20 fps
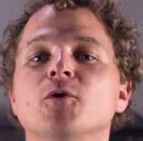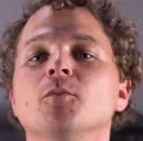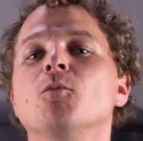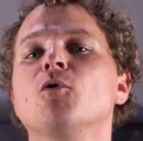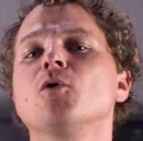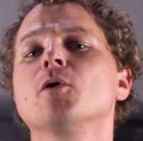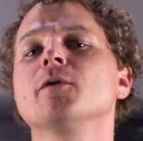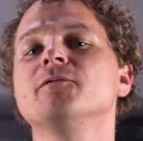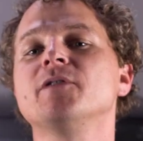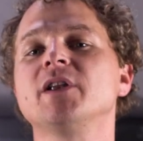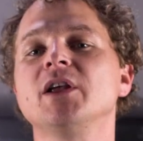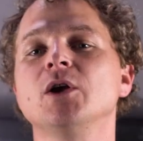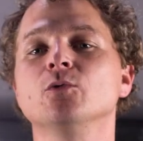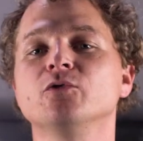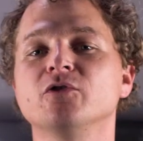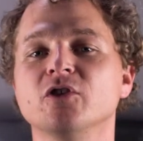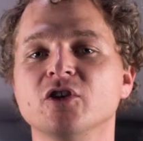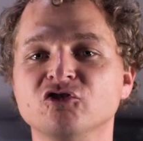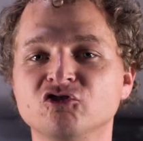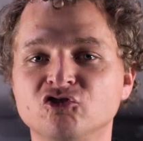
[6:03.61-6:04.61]
for more
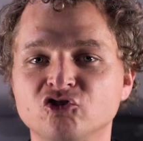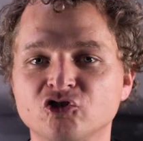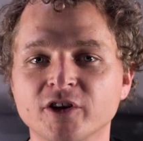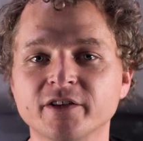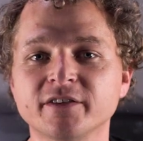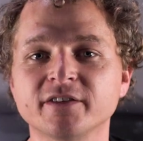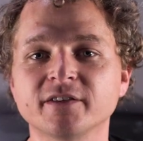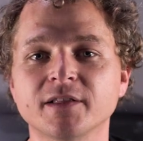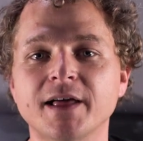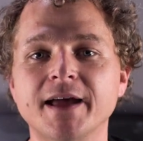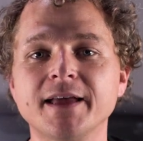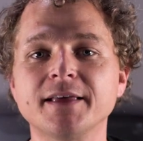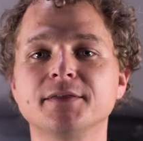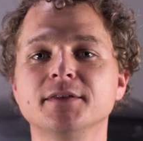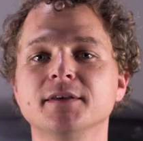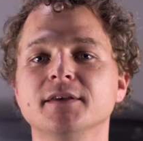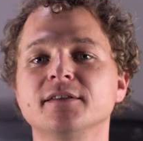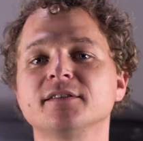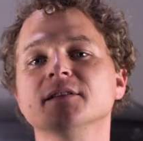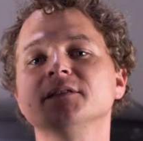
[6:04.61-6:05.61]
videos just like
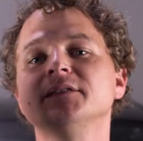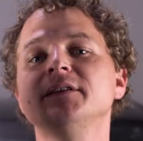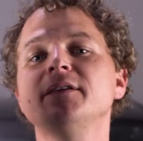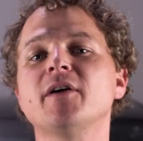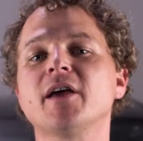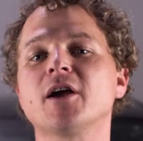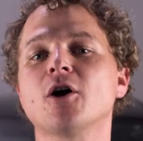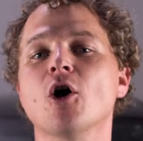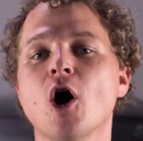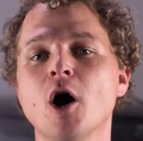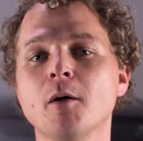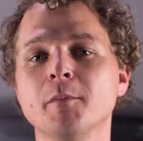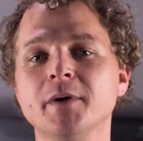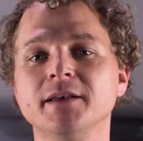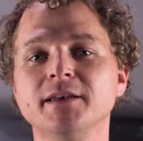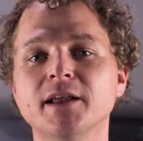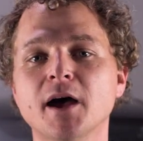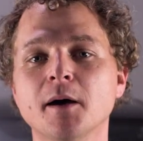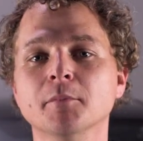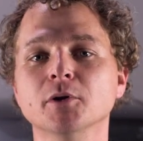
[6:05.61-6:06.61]
this. Leave a
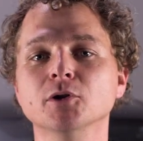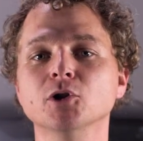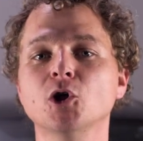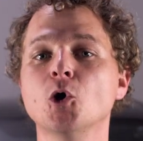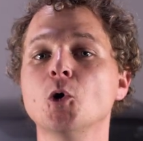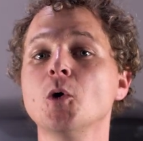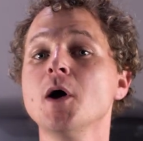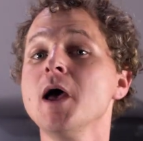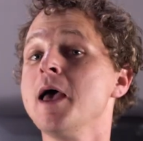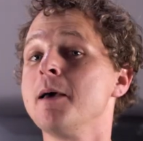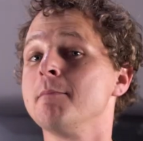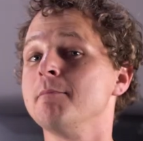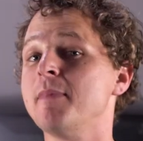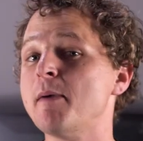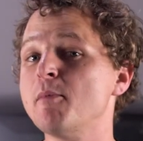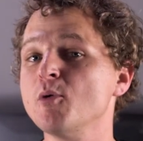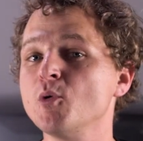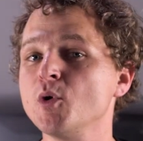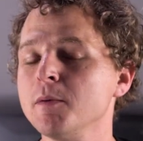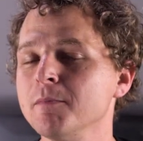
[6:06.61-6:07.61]
comment down below.
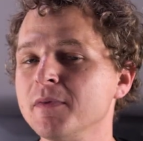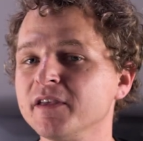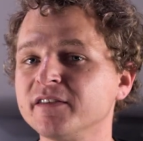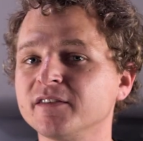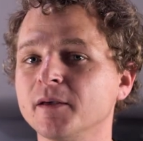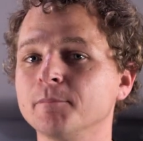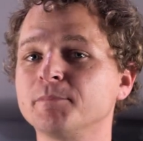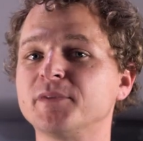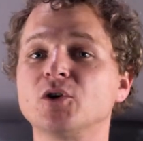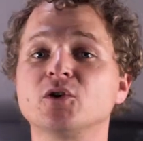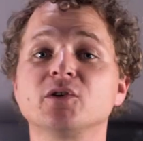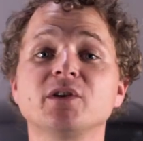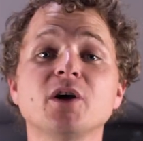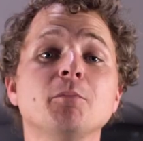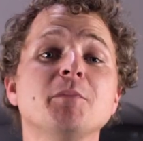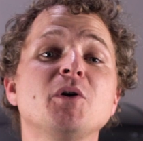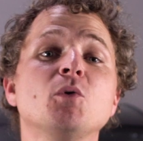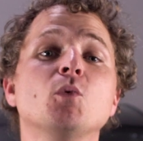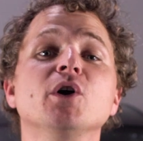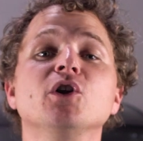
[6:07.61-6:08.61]
Maybe we missed something, or
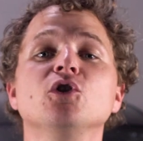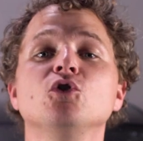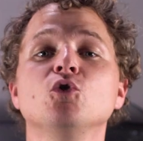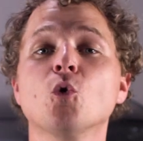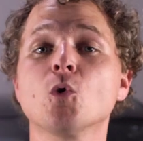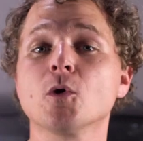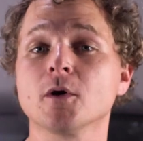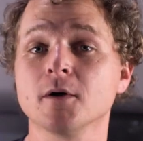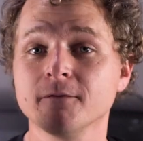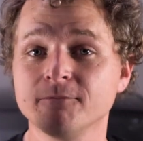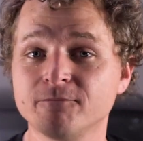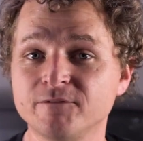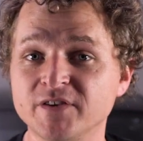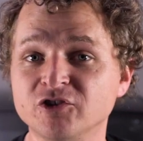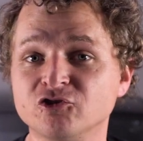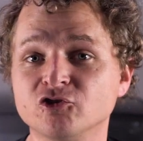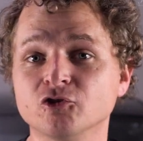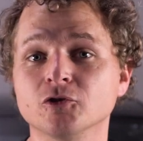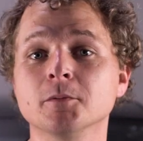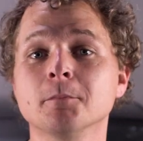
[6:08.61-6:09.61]
tell me what your
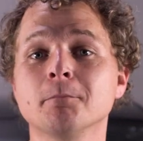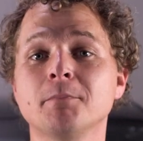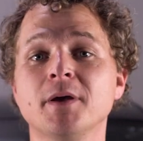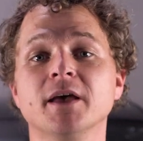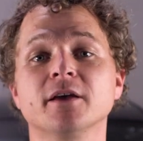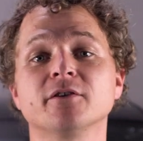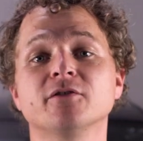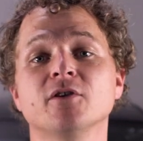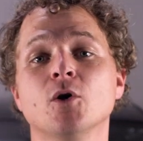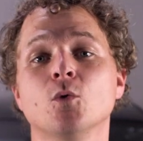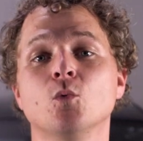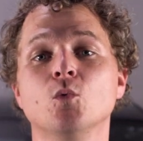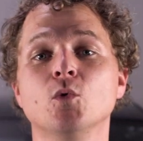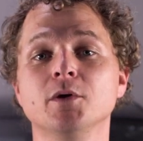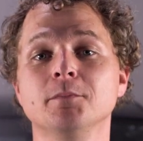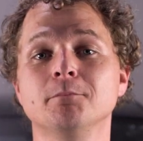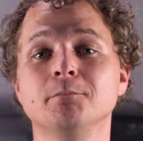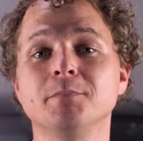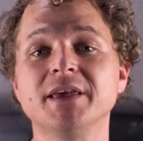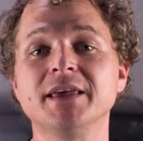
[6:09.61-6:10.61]
feature picks
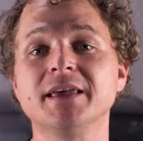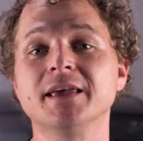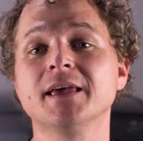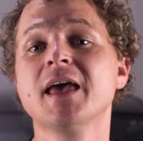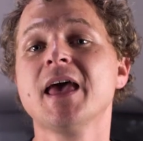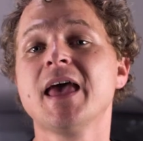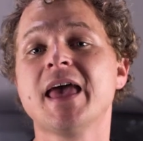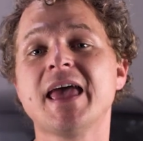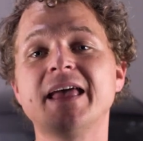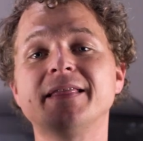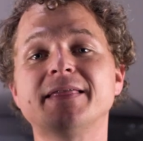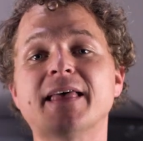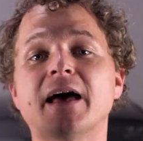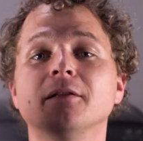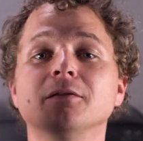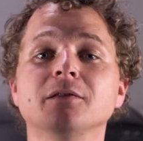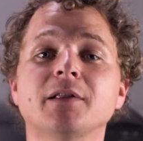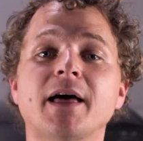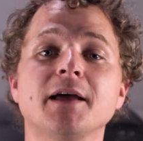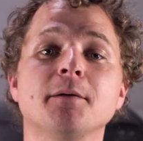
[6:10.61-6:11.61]
would be. Hit
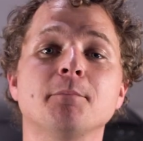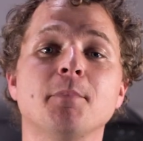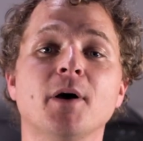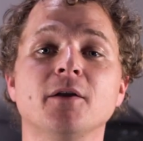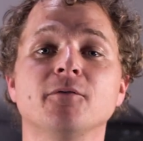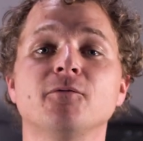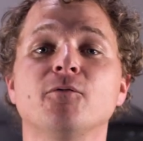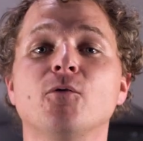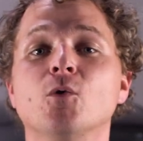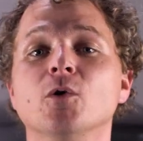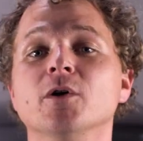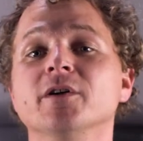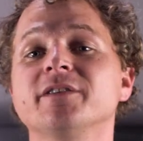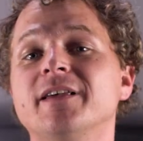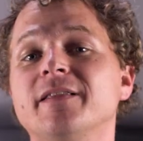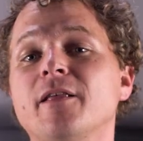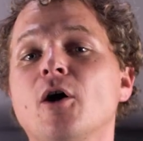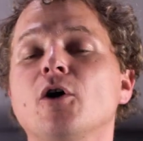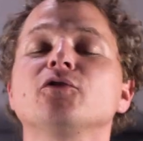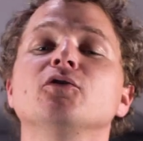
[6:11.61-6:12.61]
that like button for
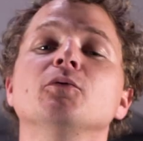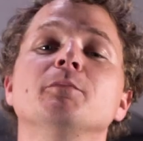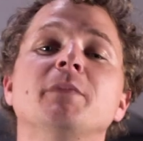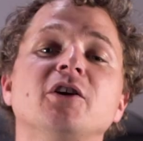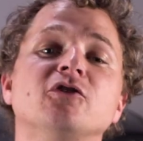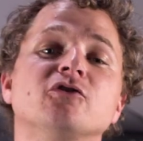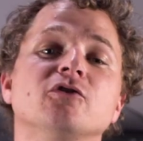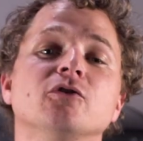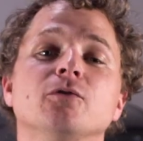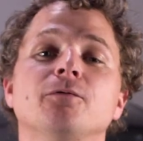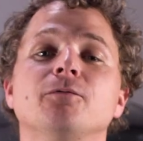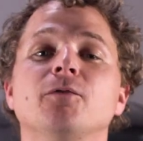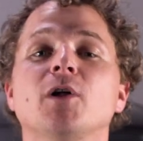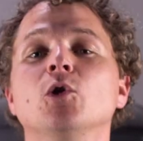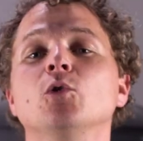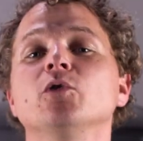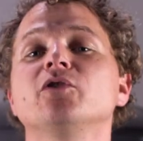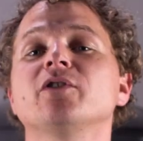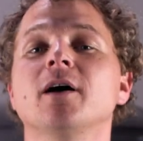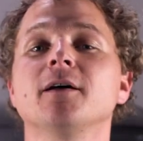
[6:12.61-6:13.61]
us, and also make sure to
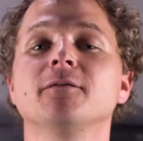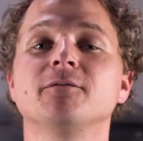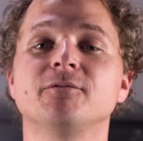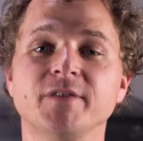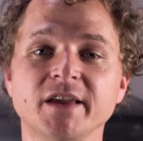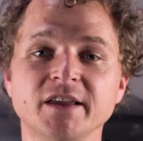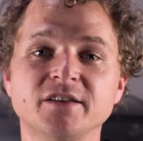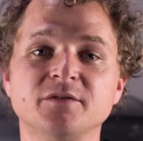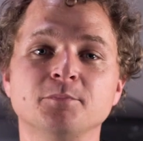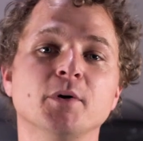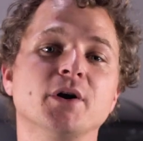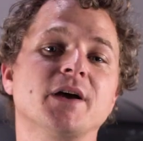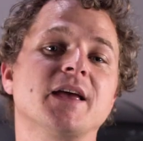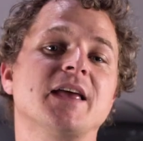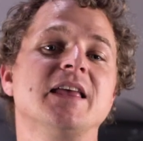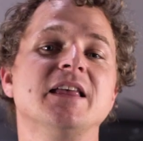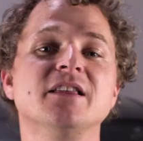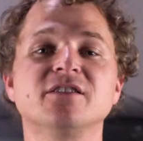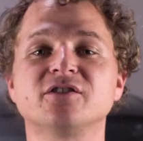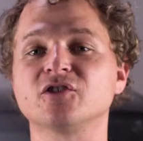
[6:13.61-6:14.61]
follow us on Facebook,
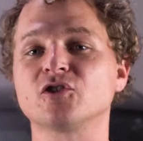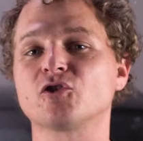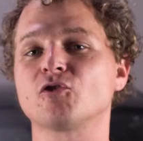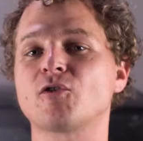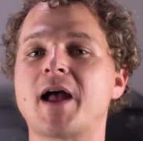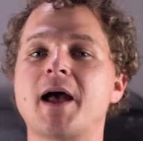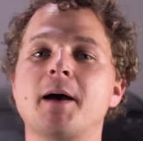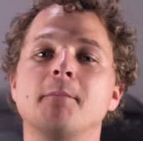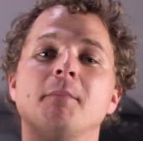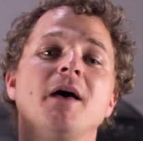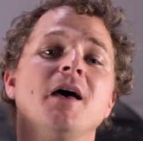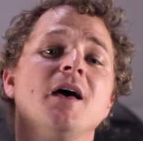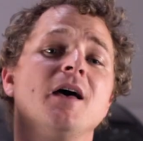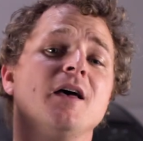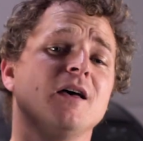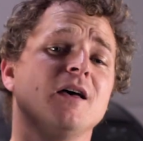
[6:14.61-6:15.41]
Instagram,